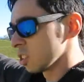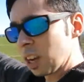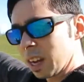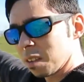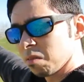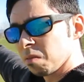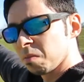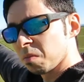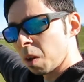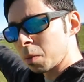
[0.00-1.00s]
Giant,
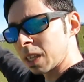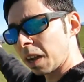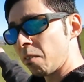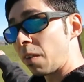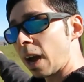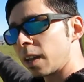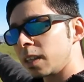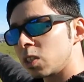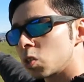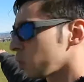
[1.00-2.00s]
almost like a valley,
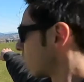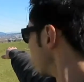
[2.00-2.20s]
straight,